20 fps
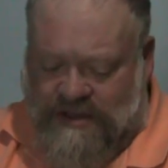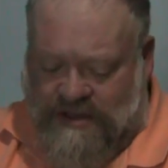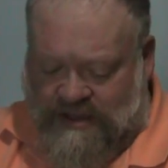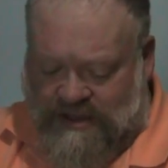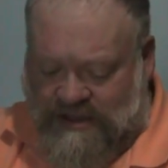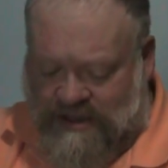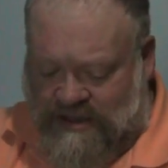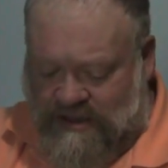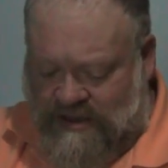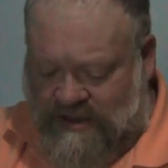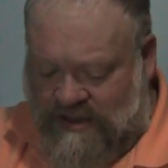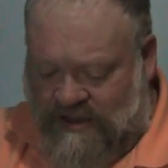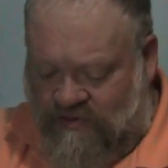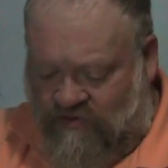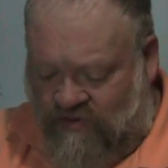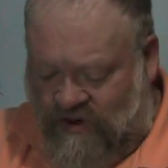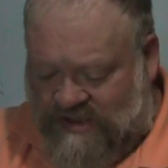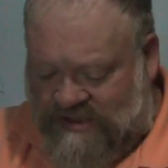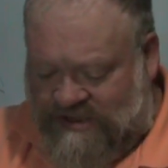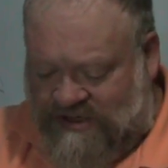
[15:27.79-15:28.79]
And that
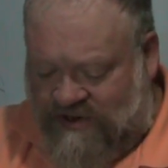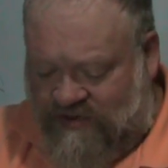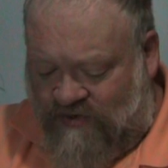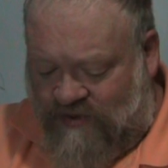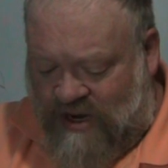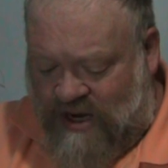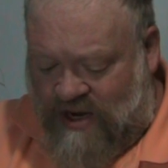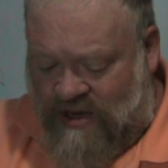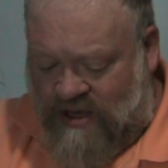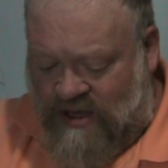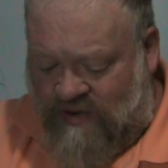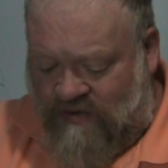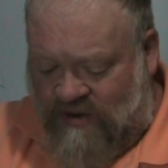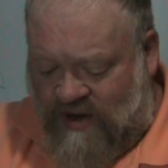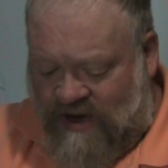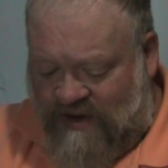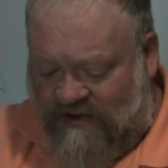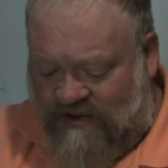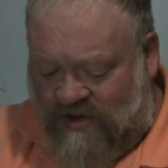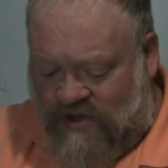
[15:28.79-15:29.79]
rushing around, getting
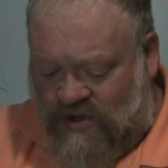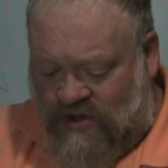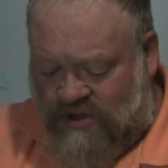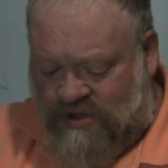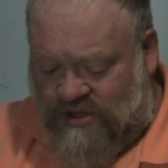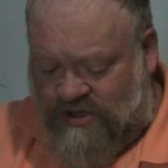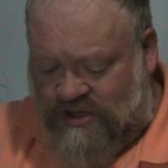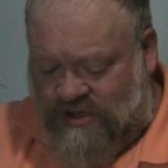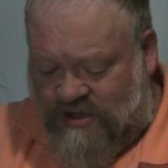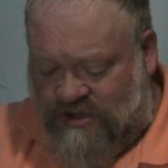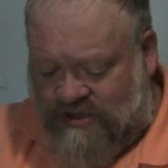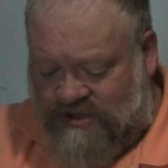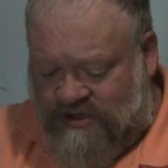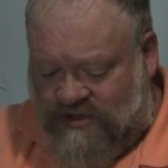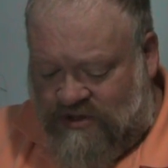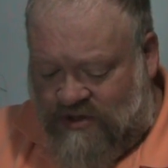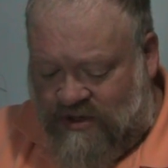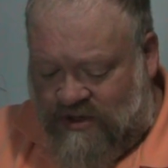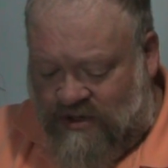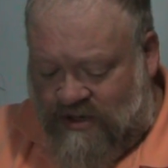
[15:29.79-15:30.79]
ready to go to church,
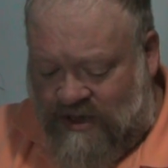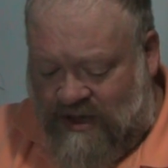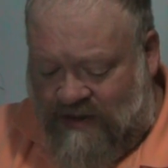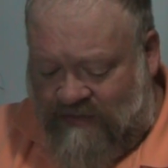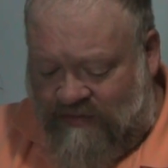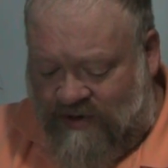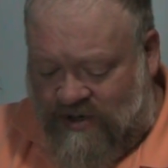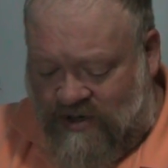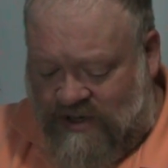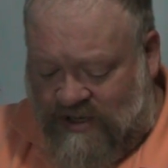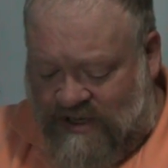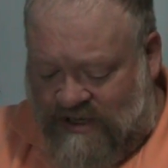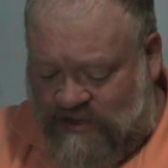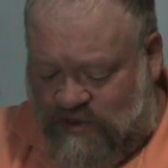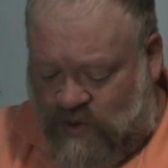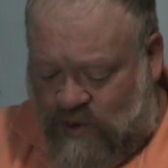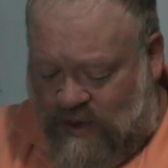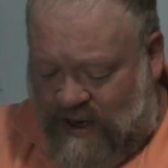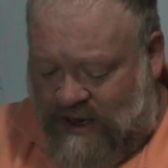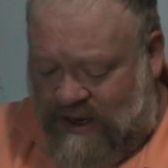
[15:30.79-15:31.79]
or having your kids
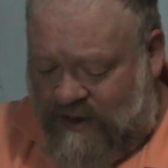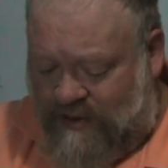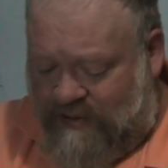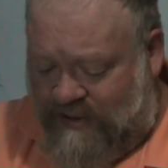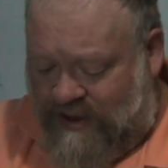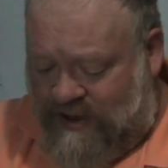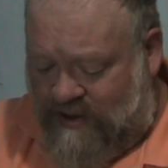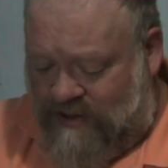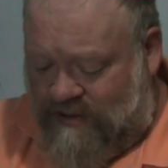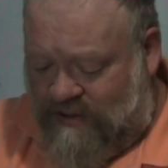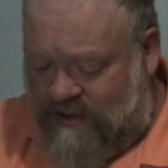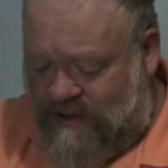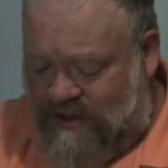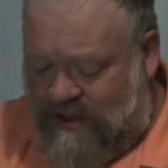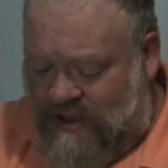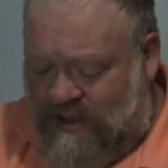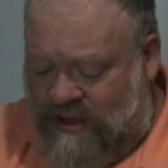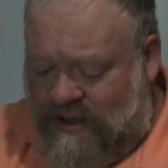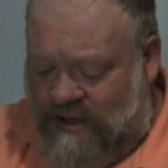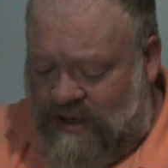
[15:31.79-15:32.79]
whining about
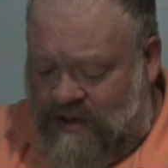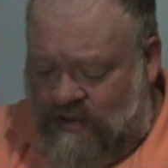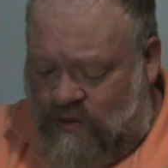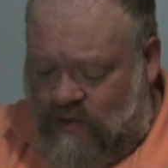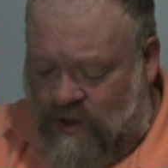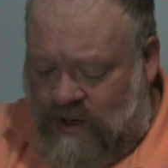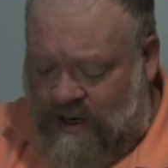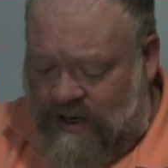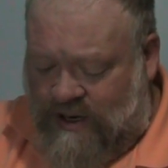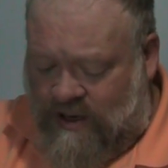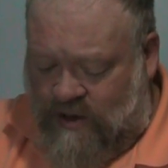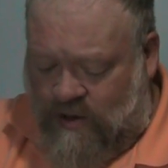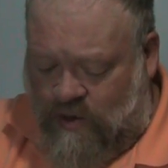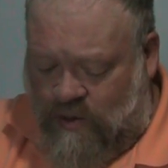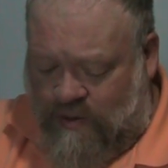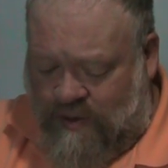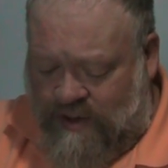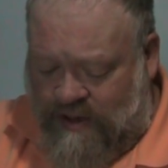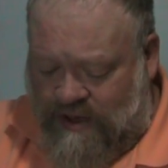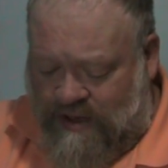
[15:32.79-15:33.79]
wanting to
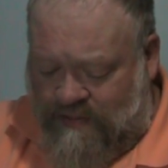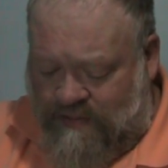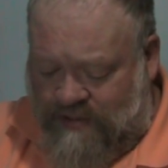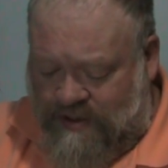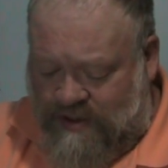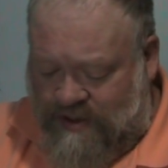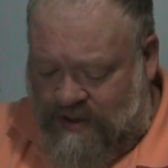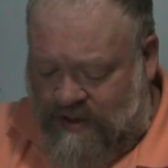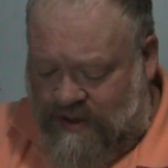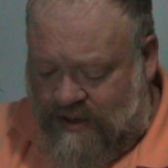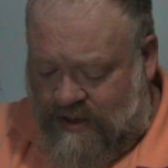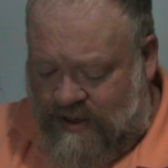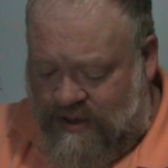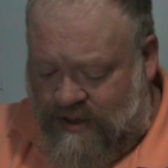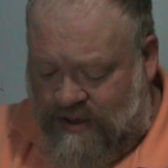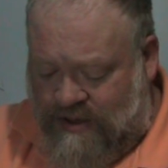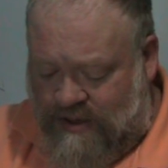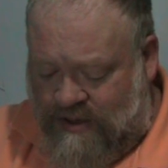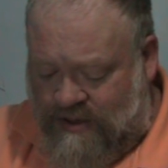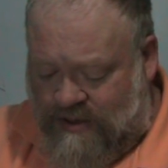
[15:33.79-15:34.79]
open up,
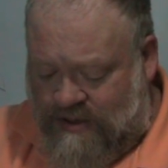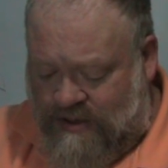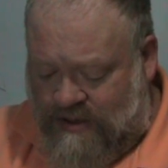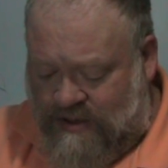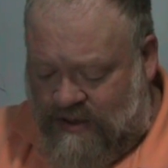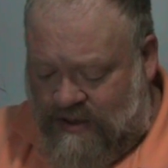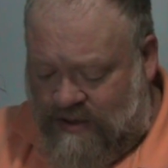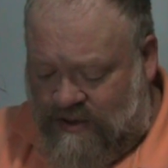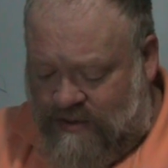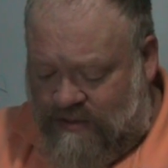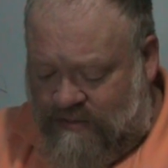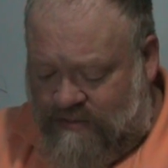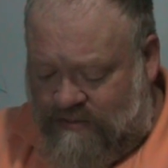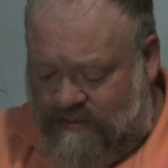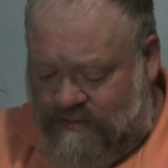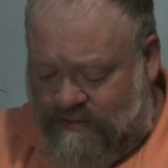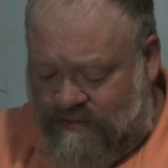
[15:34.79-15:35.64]
um,